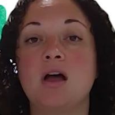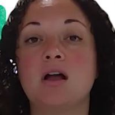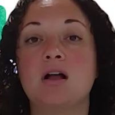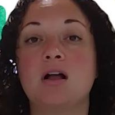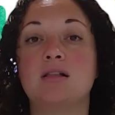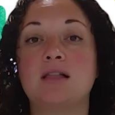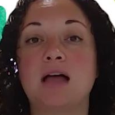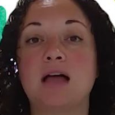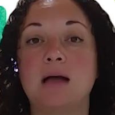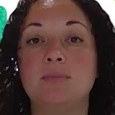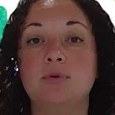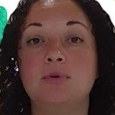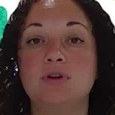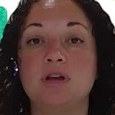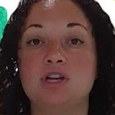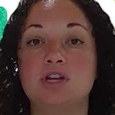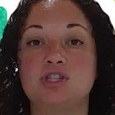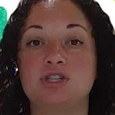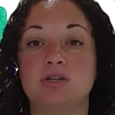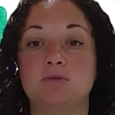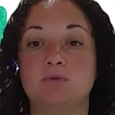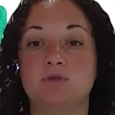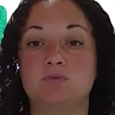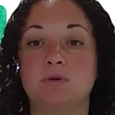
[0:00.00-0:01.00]

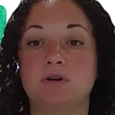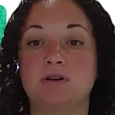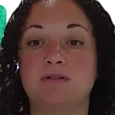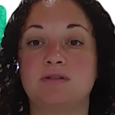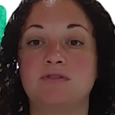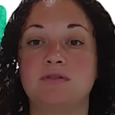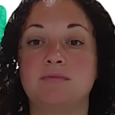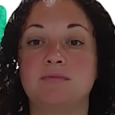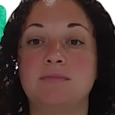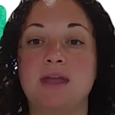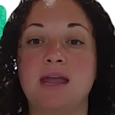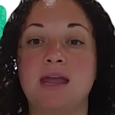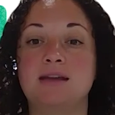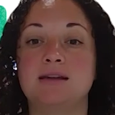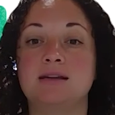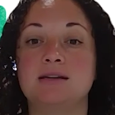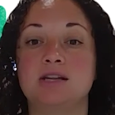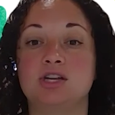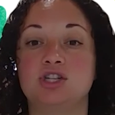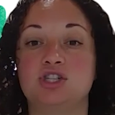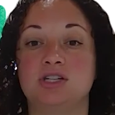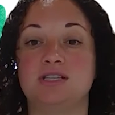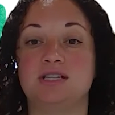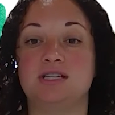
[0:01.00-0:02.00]
Collaboration was one of the main
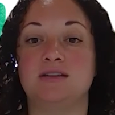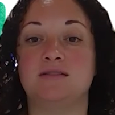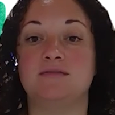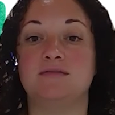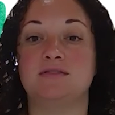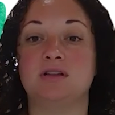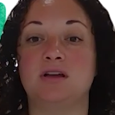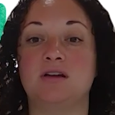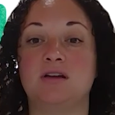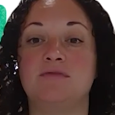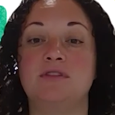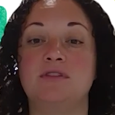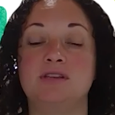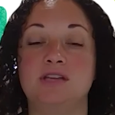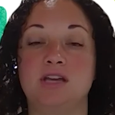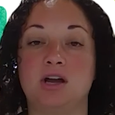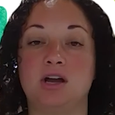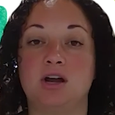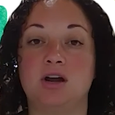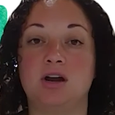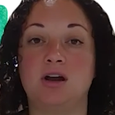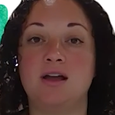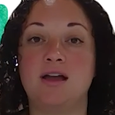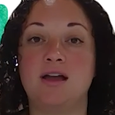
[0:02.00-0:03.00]
initiatives of the year,